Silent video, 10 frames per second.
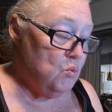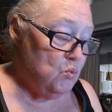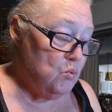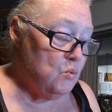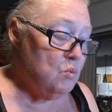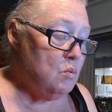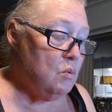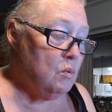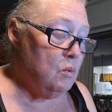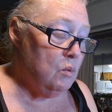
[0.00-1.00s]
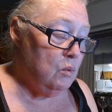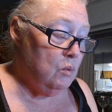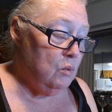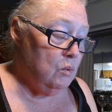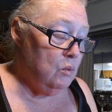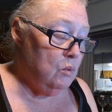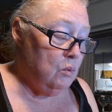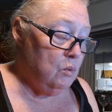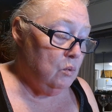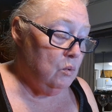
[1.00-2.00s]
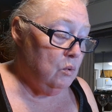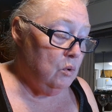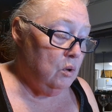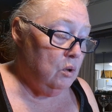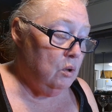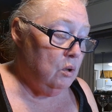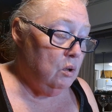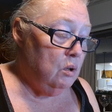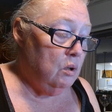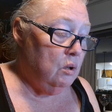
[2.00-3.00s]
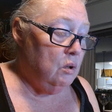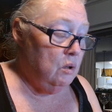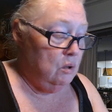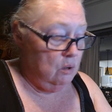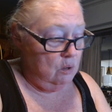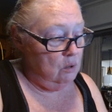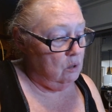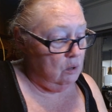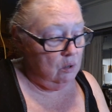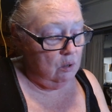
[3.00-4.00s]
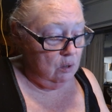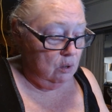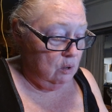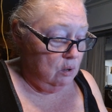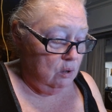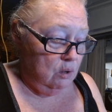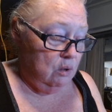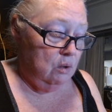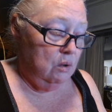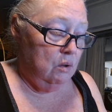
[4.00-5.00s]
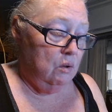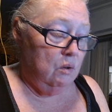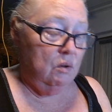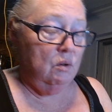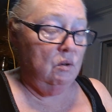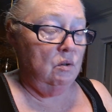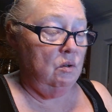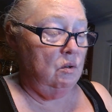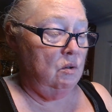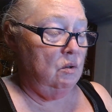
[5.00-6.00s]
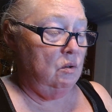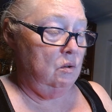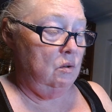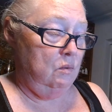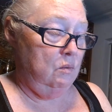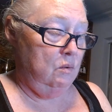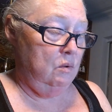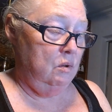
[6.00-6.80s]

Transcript: (no one is talking)